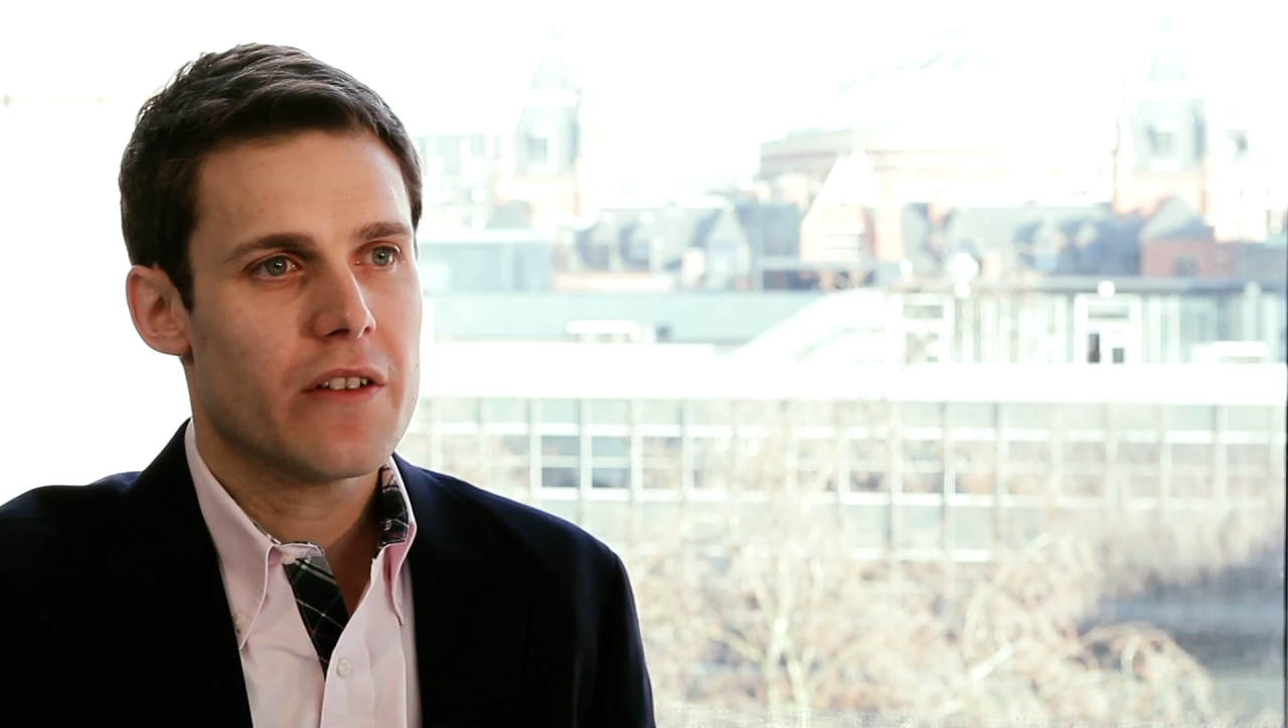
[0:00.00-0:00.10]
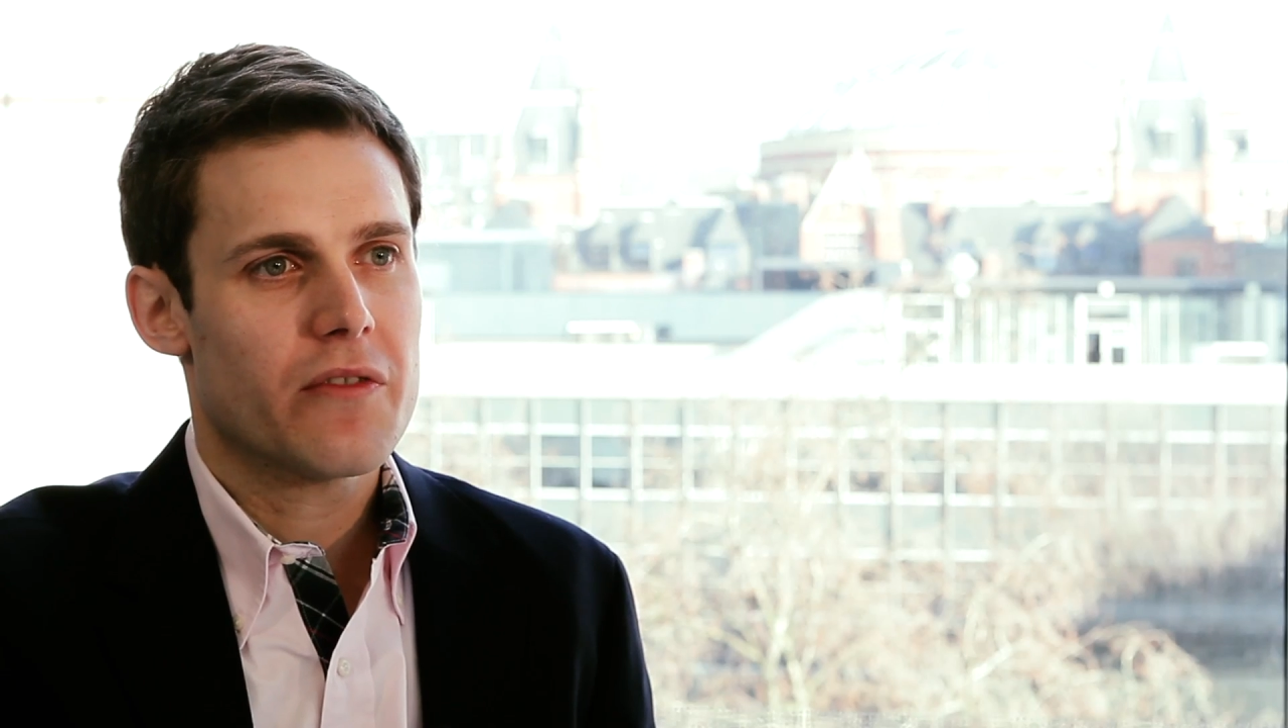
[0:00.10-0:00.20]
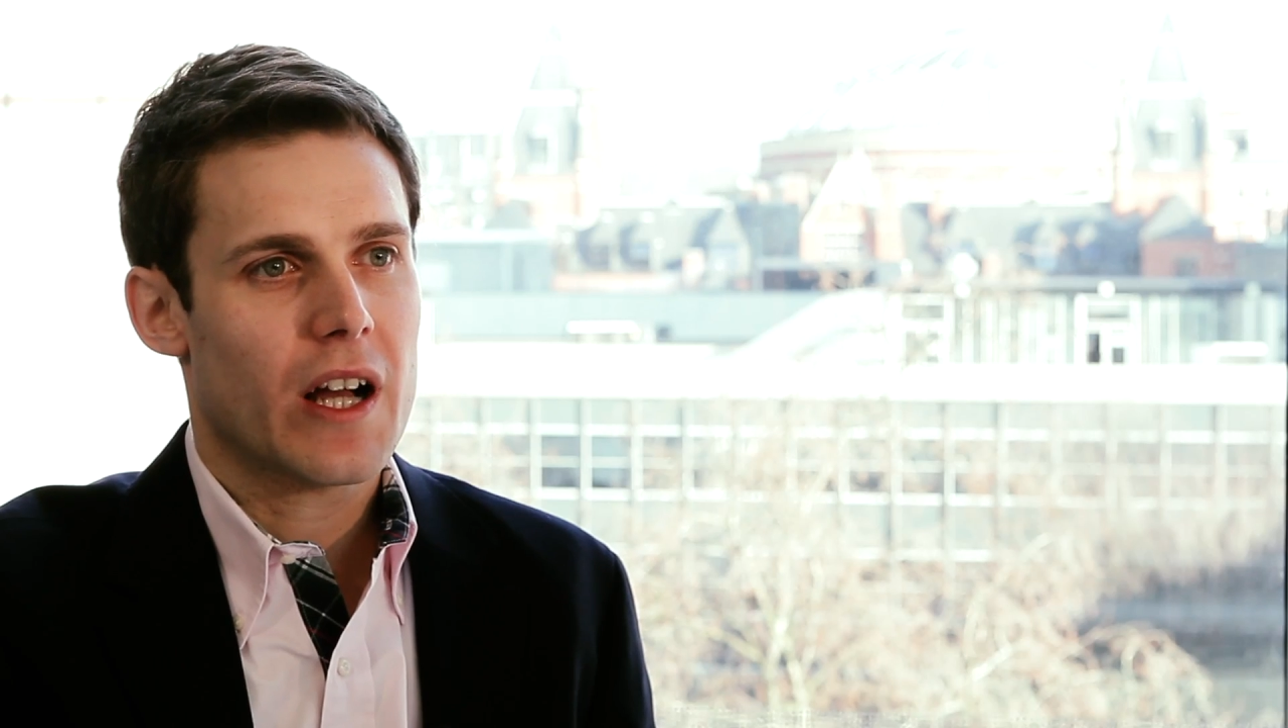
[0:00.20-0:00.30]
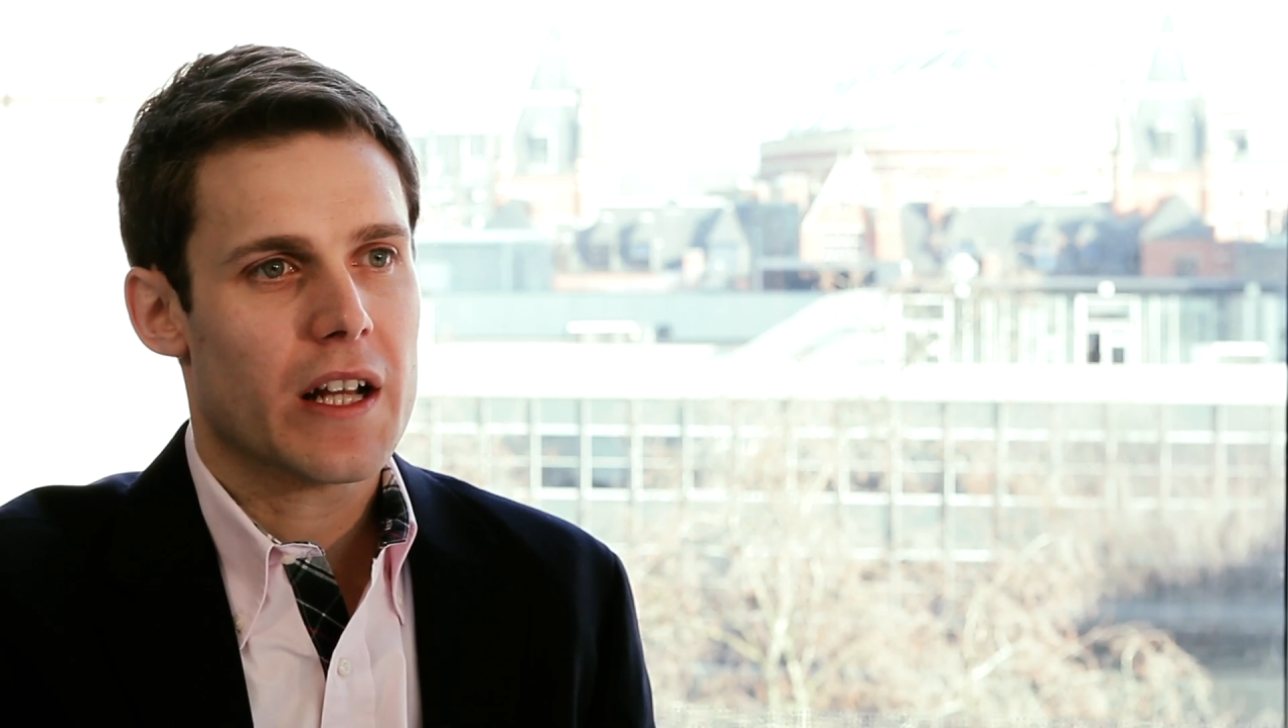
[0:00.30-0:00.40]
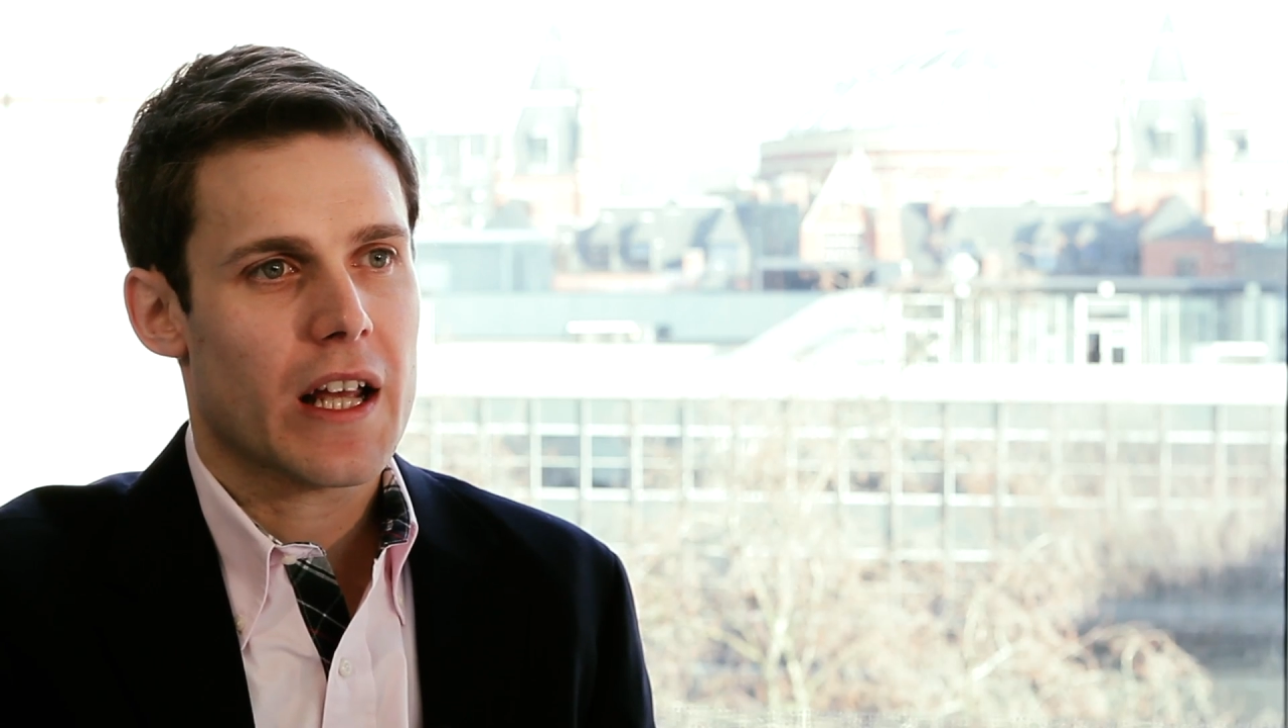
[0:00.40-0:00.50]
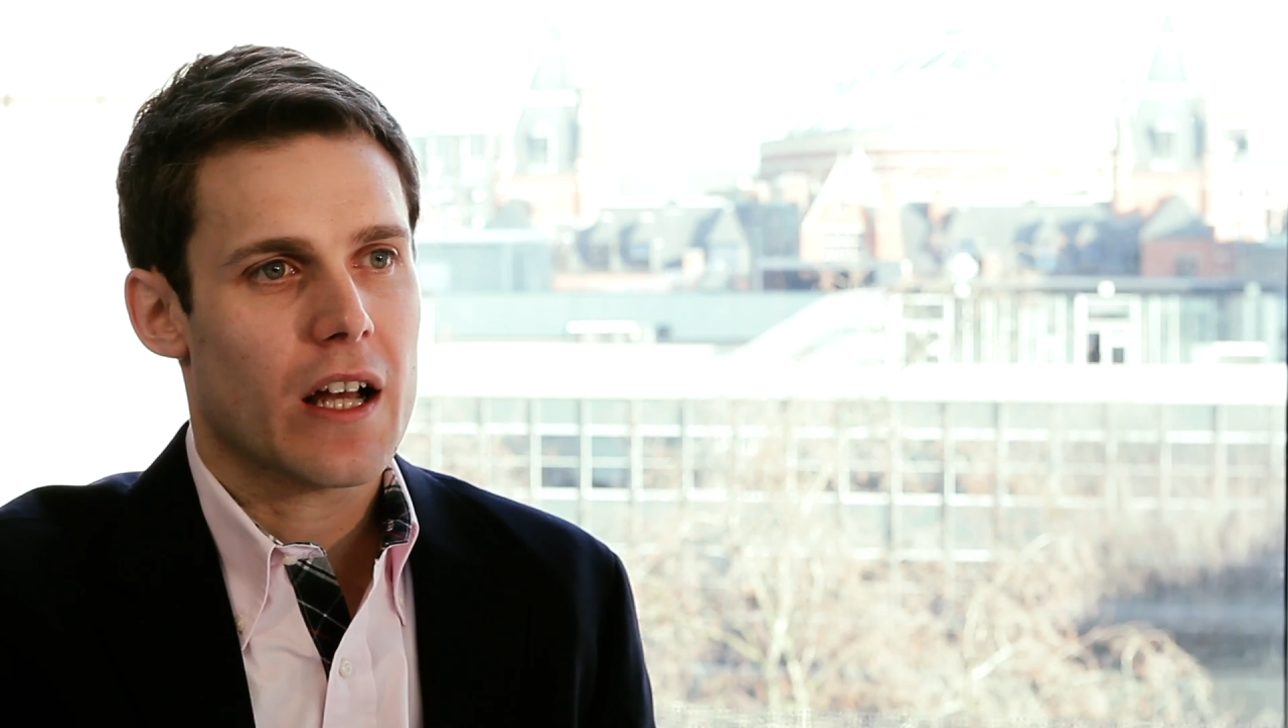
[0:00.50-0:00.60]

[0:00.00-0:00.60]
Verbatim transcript: find